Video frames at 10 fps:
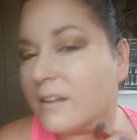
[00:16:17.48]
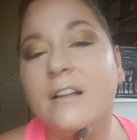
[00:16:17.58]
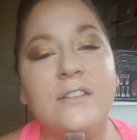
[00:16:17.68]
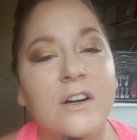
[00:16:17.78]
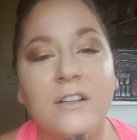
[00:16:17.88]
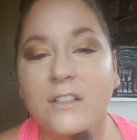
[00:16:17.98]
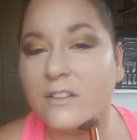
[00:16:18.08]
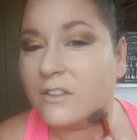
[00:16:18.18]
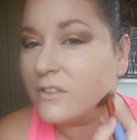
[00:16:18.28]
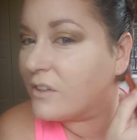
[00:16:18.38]
It's hard to
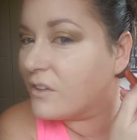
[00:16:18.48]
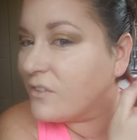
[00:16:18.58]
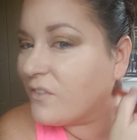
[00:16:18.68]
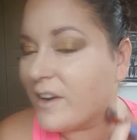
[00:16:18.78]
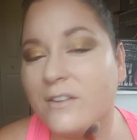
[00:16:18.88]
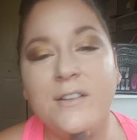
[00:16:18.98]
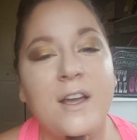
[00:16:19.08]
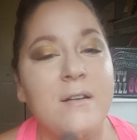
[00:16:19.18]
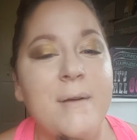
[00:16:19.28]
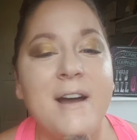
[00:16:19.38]
lose those final
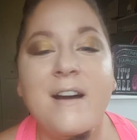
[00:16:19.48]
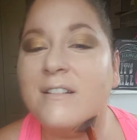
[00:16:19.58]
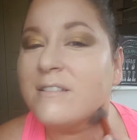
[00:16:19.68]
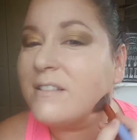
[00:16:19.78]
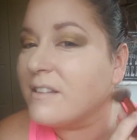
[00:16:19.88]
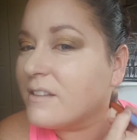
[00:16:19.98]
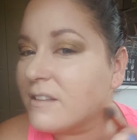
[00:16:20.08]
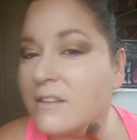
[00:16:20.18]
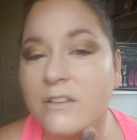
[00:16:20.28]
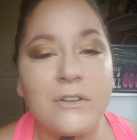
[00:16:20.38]
10 pounds.
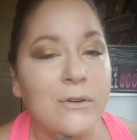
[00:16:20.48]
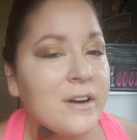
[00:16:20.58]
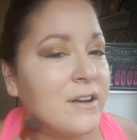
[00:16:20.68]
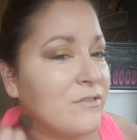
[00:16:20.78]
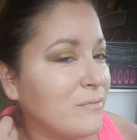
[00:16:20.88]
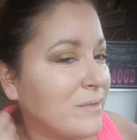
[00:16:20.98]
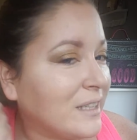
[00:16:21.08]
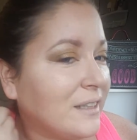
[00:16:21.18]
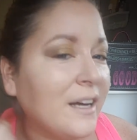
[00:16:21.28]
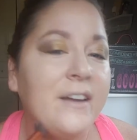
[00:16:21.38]
It's the story of my
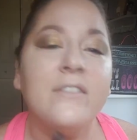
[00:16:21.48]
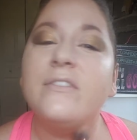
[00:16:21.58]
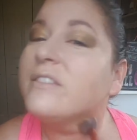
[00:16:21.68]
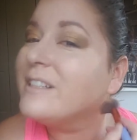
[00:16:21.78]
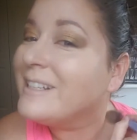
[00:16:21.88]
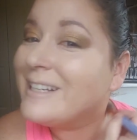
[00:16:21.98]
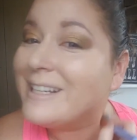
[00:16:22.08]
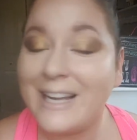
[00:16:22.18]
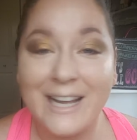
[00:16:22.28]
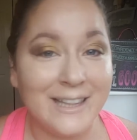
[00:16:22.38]
life.
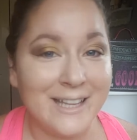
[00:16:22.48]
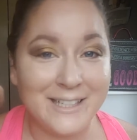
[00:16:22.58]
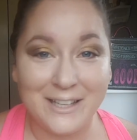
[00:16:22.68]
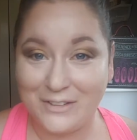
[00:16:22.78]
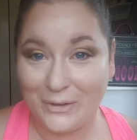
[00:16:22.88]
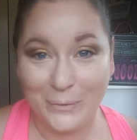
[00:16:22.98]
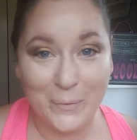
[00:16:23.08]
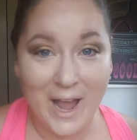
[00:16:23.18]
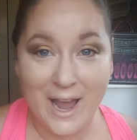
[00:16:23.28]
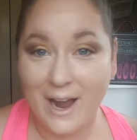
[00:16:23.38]
And this is the
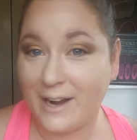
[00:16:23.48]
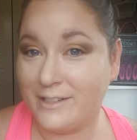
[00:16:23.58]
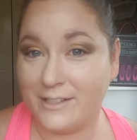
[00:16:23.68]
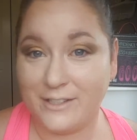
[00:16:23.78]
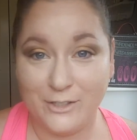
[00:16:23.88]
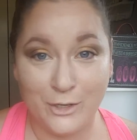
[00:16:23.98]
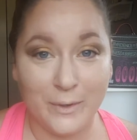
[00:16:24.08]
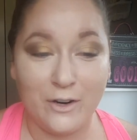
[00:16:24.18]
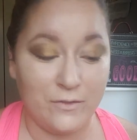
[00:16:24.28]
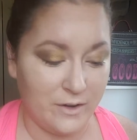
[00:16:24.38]
way I just do
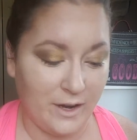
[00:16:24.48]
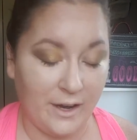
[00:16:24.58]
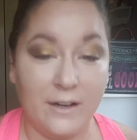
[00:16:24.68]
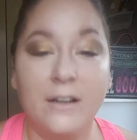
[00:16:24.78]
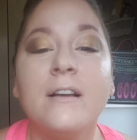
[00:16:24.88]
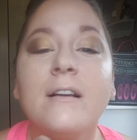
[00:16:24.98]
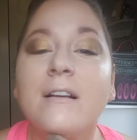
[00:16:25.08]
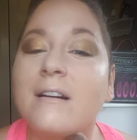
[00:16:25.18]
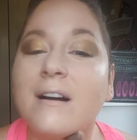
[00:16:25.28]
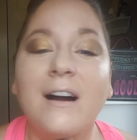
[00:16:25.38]
it overnight.
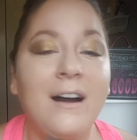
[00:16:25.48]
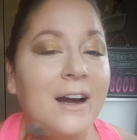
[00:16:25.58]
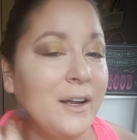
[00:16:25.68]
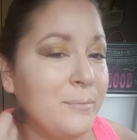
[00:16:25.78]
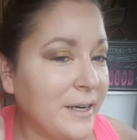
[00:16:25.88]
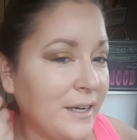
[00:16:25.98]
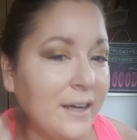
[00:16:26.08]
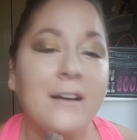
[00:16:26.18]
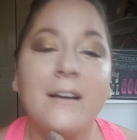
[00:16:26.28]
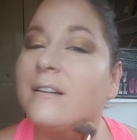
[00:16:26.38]
Hide my
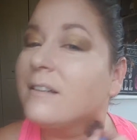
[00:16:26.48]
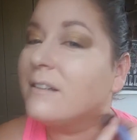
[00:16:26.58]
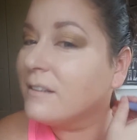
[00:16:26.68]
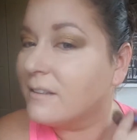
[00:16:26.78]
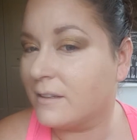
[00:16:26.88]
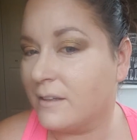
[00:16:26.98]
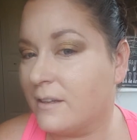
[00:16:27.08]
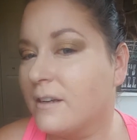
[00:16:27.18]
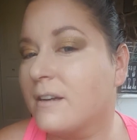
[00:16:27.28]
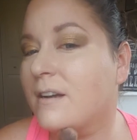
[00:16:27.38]
neck,
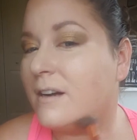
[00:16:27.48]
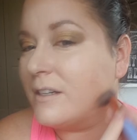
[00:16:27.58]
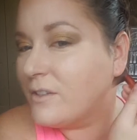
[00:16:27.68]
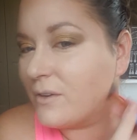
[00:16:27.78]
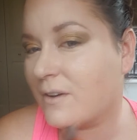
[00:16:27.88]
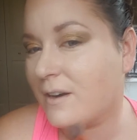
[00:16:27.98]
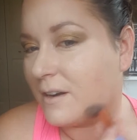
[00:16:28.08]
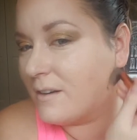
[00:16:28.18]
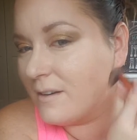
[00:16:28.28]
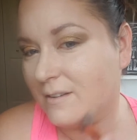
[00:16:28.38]

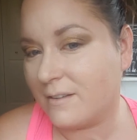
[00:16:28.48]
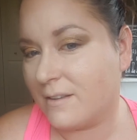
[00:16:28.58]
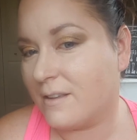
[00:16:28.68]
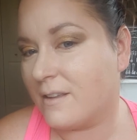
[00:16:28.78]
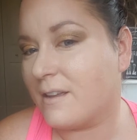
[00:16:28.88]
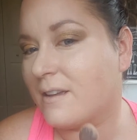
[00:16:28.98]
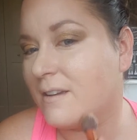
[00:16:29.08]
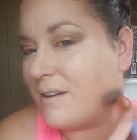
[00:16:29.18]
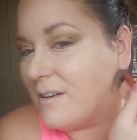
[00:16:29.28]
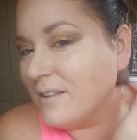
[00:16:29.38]
contour,
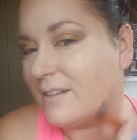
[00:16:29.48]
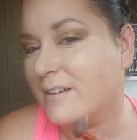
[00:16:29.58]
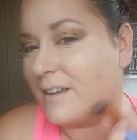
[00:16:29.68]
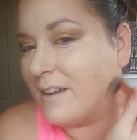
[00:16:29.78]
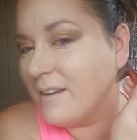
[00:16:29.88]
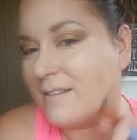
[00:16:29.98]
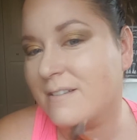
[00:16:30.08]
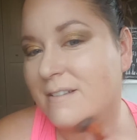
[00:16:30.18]
and call it a day.